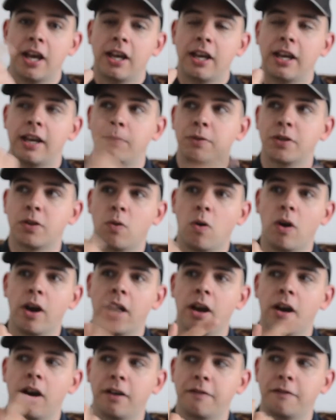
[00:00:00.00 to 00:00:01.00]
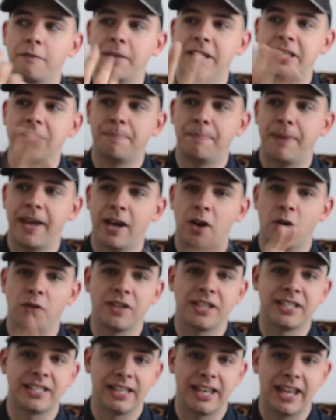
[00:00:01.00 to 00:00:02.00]
it was quite hard for me to pick on
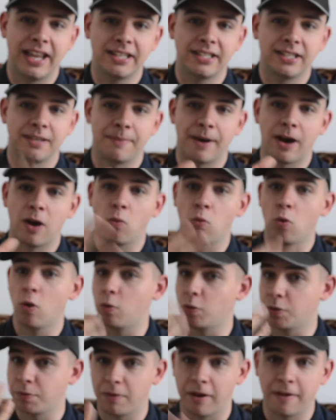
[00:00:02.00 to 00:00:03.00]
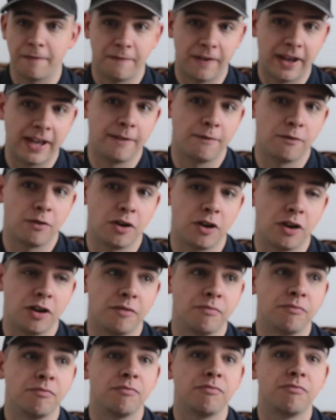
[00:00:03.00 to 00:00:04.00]
this list about what was my favourite
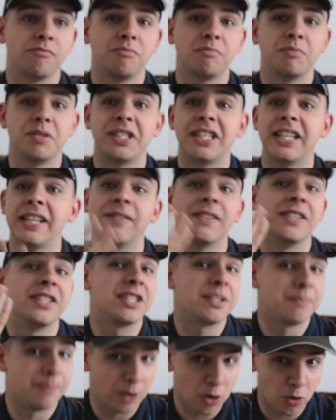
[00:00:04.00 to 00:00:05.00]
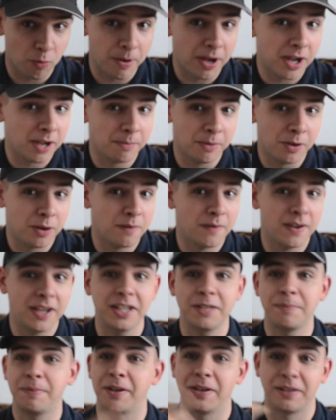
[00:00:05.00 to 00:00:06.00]
Steven Spielberg
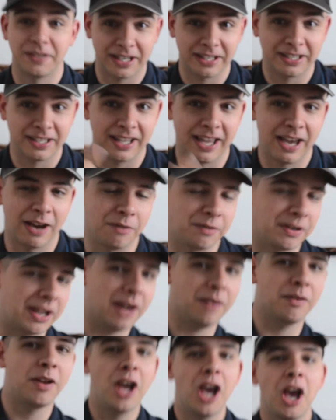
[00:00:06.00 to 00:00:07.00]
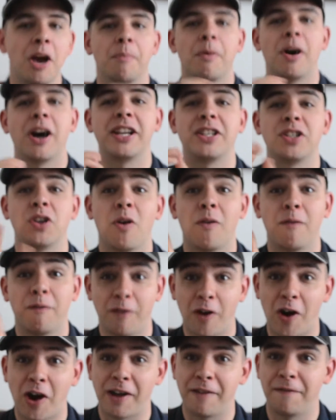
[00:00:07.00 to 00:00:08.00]
movies, because that's the countdown, my top
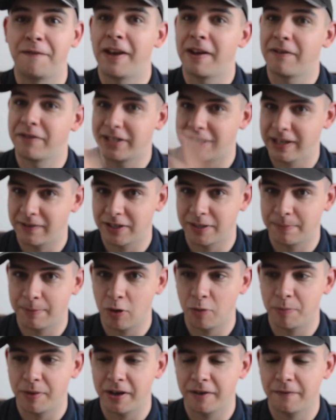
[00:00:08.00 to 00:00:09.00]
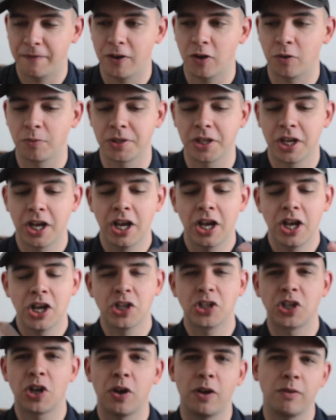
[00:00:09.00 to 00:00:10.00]
5 favourite Steven Spielberg films.
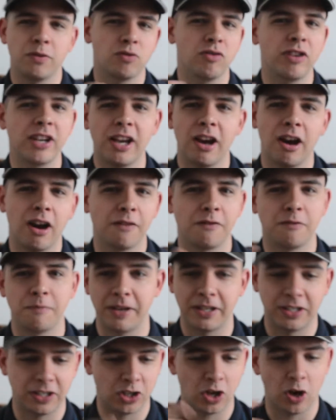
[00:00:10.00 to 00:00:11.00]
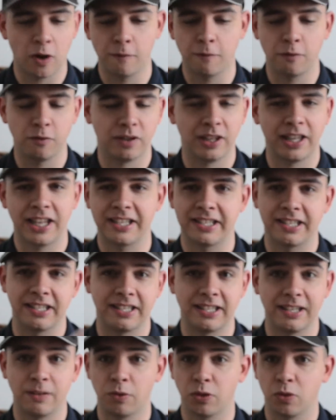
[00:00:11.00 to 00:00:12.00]
So it was really hard for me to go through the list and
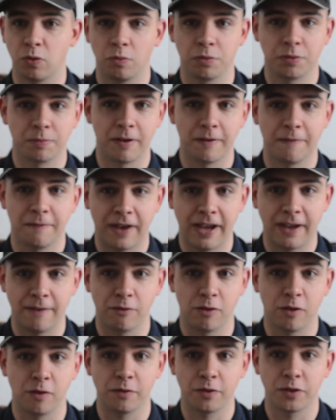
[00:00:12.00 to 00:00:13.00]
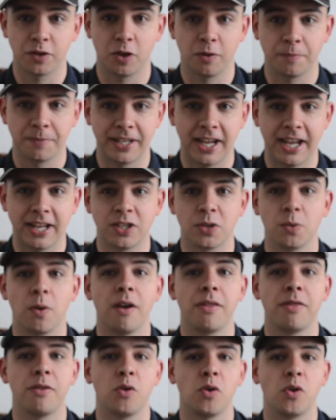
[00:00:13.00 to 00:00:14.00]
see which one was my favourite of the top 10. So
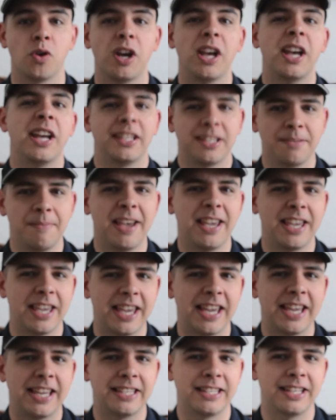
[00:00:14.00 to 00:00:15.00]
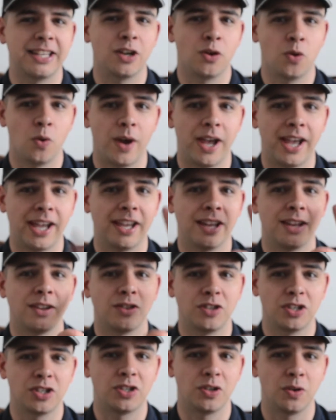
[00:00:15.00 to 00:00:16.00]
I thought, to make it easy and quick,
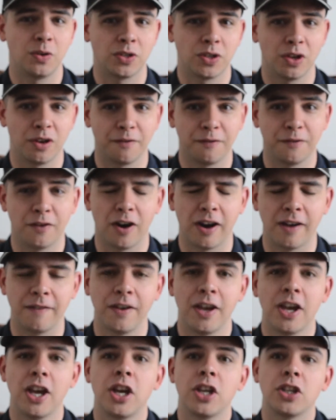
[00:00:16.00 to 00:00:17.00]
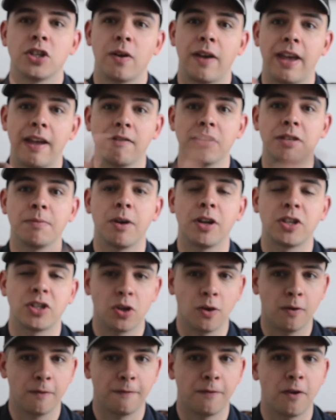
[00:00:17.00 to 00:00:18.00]
just do a top 5. So here is my
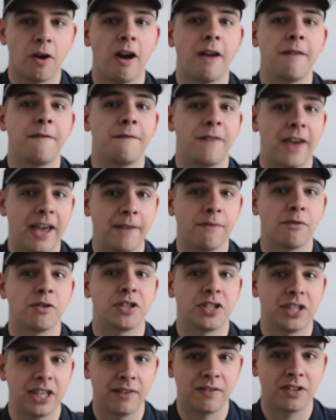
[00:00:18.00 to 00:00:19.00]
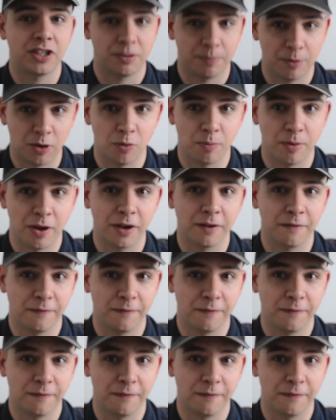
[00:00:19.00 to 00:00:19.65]
top 5 favourite Steven Spielberg